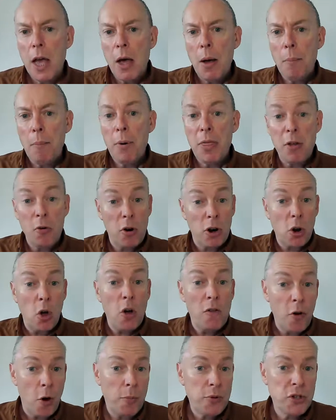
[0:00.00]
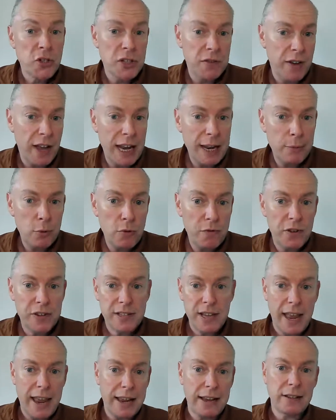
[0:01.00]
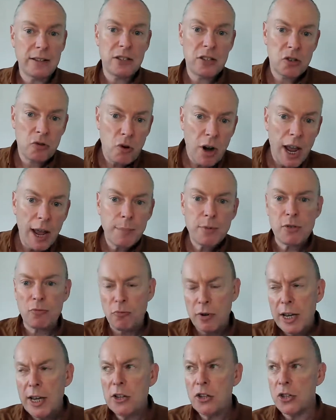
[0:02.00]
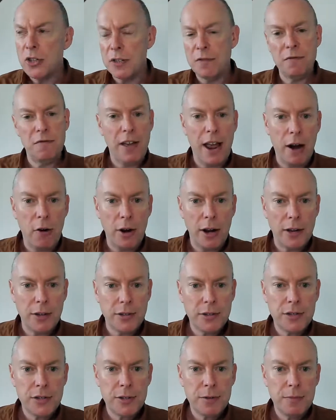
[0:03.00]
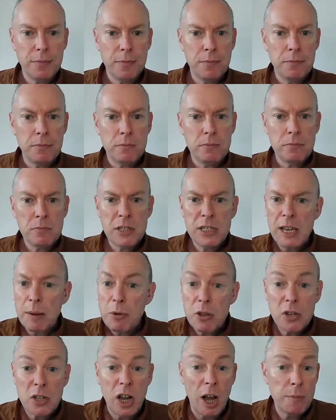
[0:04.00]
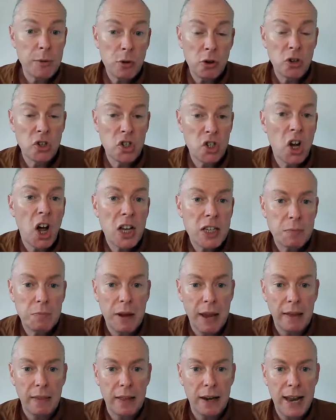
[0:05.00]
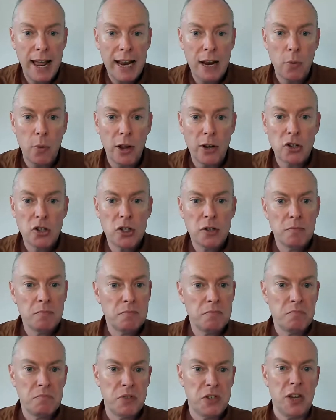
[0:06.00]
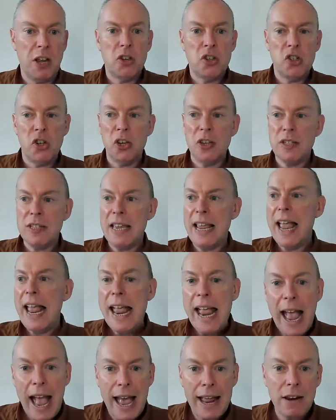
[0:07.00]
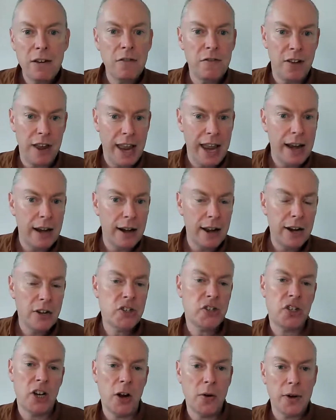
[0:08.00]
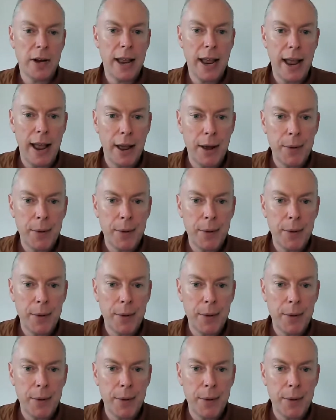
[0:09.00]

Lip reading: But there are a lot of options available for setting scripts, regions and variants. Some of the time you can just pick the language, such as EN for English shown here.